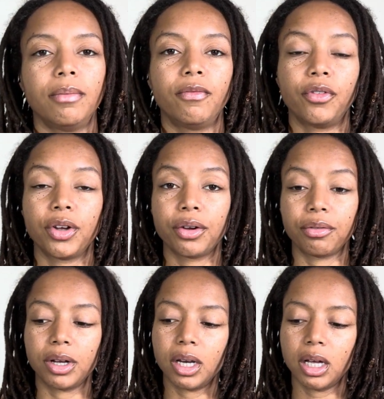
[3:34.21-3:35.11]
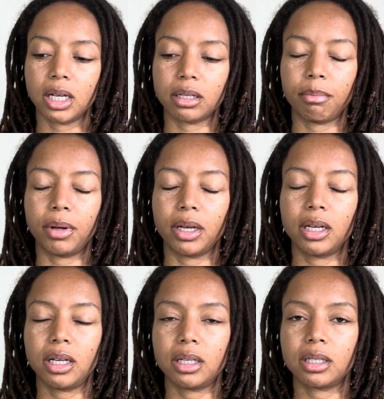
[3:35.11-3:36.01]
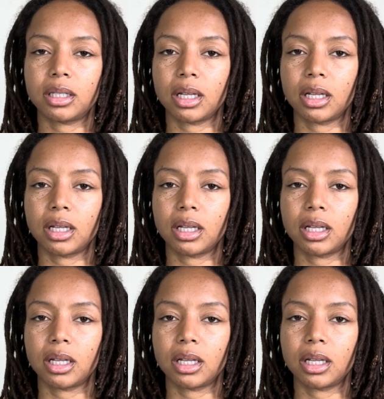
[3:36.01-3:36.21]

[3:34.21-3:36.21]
for your reading is abundance.